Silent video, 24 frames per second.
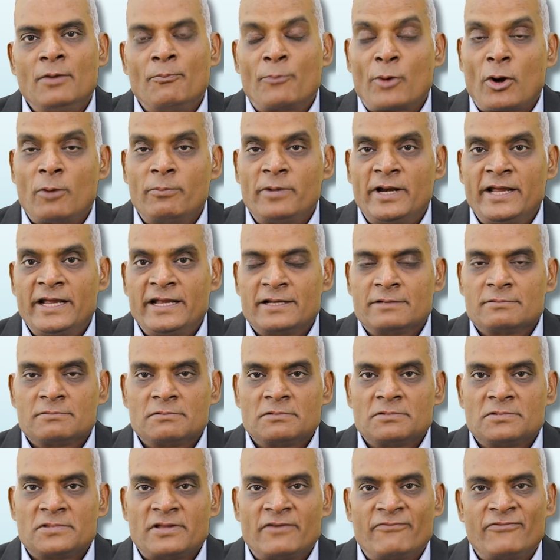probably
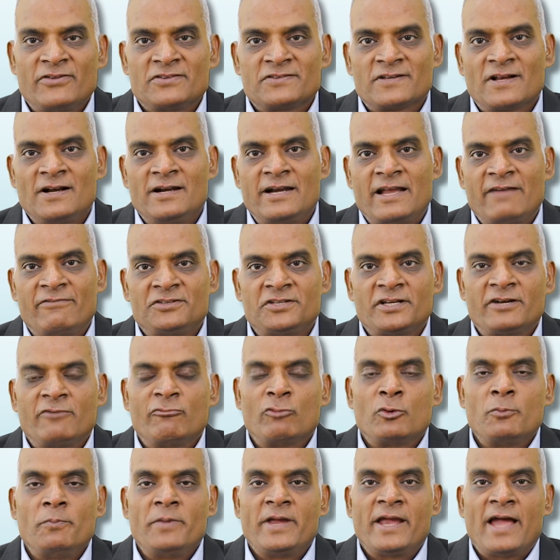the fiscal deficit
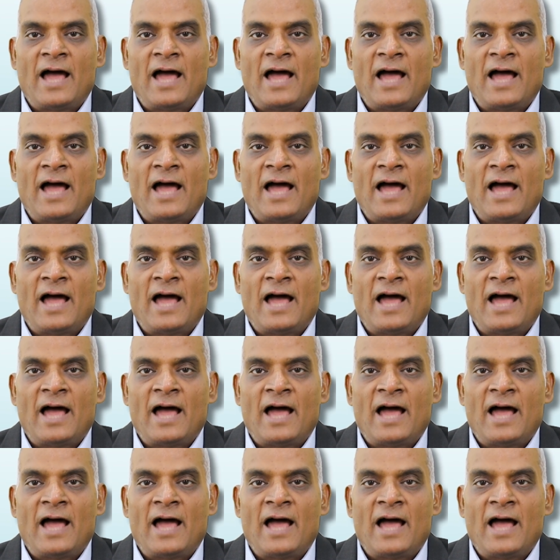would be